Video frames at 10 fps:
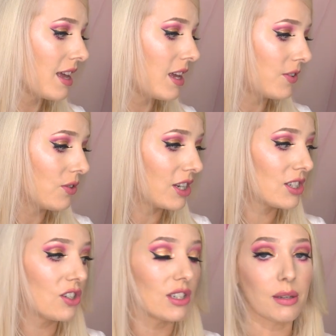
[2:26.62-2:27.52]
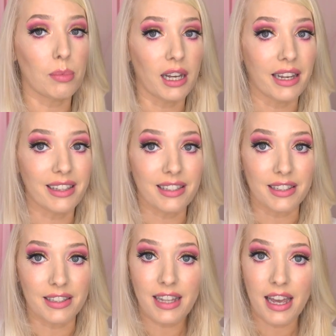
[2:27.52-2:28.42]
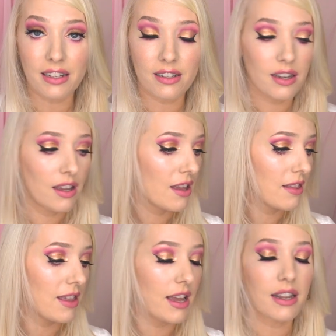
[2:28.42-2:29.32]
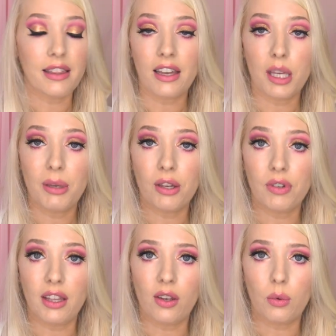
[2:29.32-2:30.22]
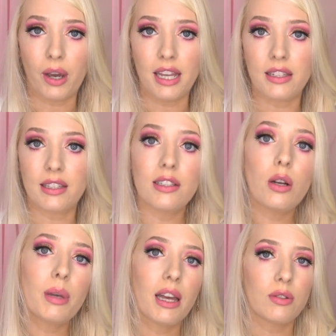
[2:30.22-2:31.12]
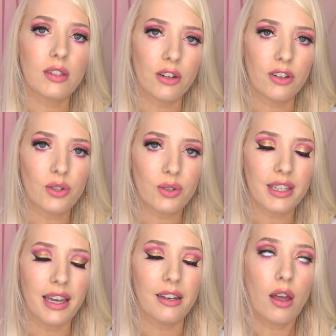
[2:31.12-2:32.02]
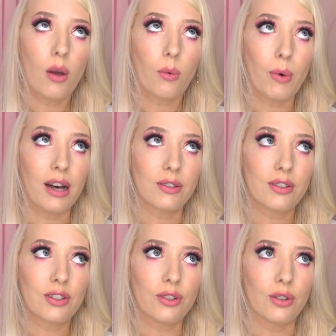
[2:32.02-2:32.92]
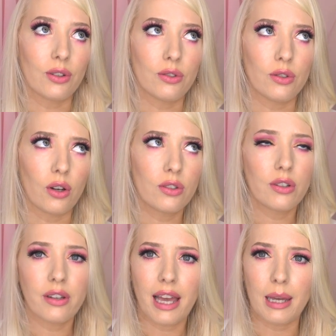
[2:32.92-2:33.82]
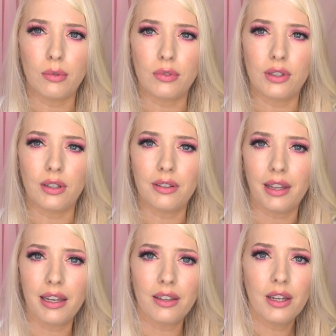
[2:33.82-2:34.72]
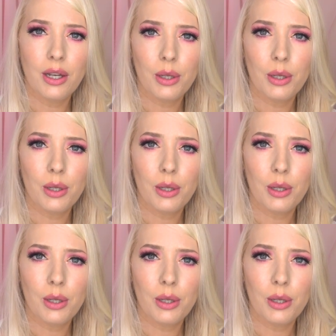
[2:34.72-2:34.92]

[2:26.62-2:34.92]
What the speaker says: if you're actually just applying this instead, then that could be a really good way to still be able to nourish your skin whilst you're not able to like